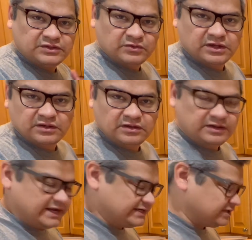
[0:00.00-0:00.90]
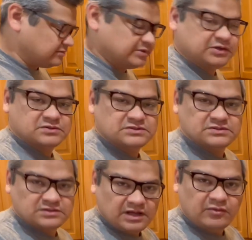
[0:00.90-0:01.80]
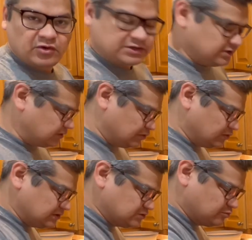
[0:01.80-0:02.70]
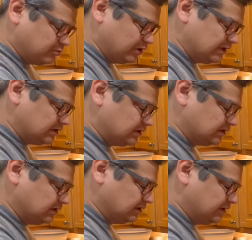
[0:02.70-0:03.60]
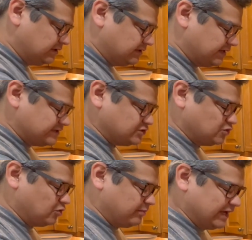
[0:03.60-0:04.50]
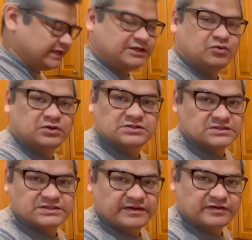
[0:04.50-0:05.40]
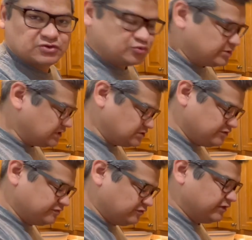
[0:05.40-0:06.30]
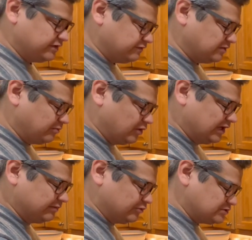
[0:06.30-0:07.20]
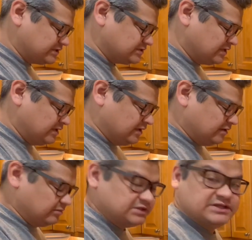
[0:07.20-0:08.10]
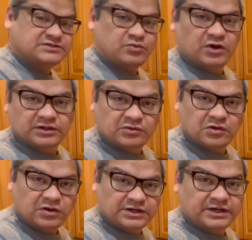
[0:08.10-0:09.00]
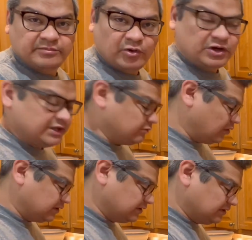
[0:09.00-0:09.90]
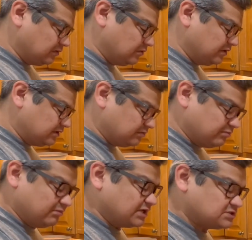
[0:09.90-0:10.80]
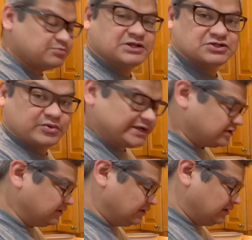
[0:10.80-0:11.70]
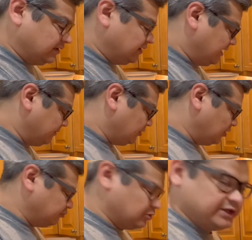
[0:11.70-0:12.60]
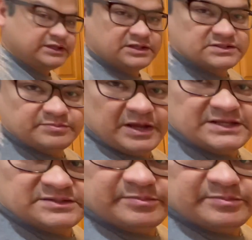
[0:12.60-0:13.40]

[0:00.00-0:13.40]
took a edit because I wanted the noodles to boil a little. As you know, Maggi noodles is never 2 minutes, you have to wait for the boiling process. But this water was already boiling water, so it's much, much quicker. I'm not putting the spice